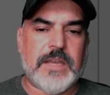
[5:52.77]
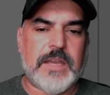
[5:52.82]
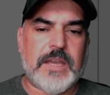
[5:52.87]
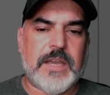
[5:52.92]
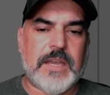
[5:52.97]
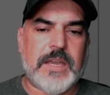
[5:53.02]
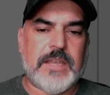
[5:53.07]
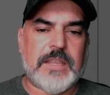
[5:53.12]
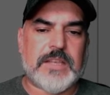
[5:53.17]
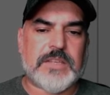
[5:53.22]

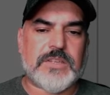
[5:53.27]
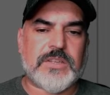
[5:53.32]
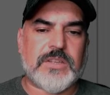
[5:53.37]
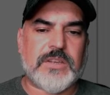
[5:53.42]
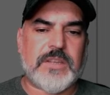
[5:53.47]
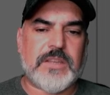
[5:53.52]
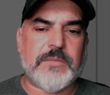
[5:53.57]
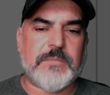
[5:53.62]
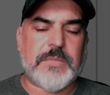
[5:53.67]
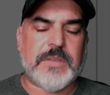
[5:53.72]
And that's going
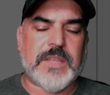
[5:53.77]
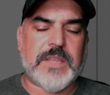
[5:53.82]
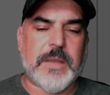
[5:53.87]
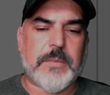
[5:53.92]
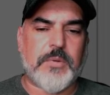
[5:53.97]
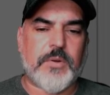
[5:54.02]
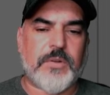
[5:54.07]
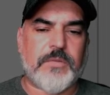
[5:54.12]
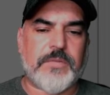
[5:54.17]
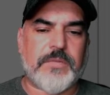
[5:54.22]
to give me
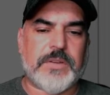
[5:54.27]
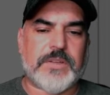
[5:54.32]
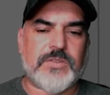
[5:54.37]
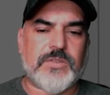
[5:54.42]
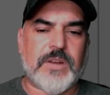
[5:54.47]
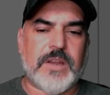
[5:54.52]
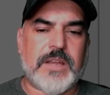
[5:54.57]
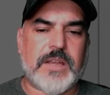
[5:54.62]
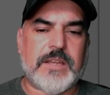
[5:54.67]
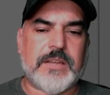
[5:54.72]
that perfect
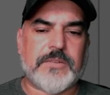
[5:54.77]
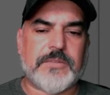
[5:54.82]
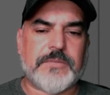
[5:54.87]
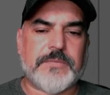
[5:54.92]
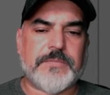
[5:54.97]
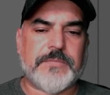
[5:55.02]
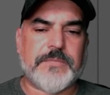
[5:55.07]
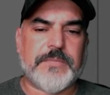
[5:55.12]
triangle.